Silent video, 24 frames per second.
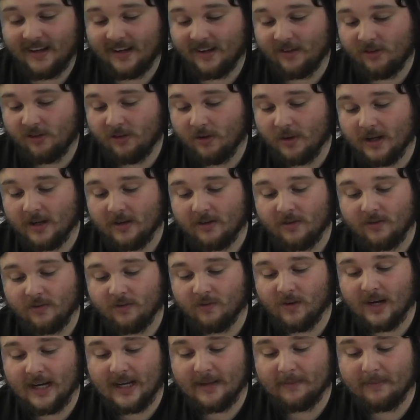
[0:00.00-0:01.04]
And so it doesn't
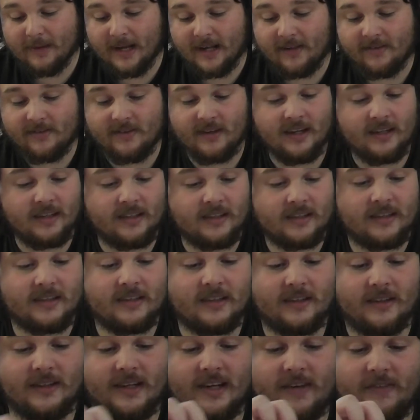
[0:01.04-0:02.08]
really matter
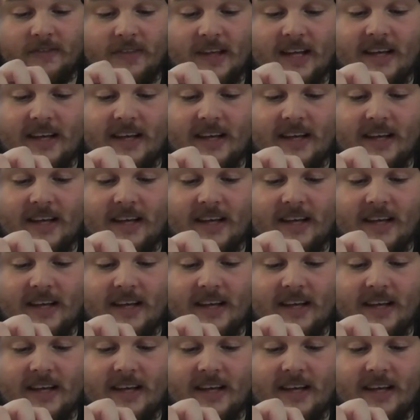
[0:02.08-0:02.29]
if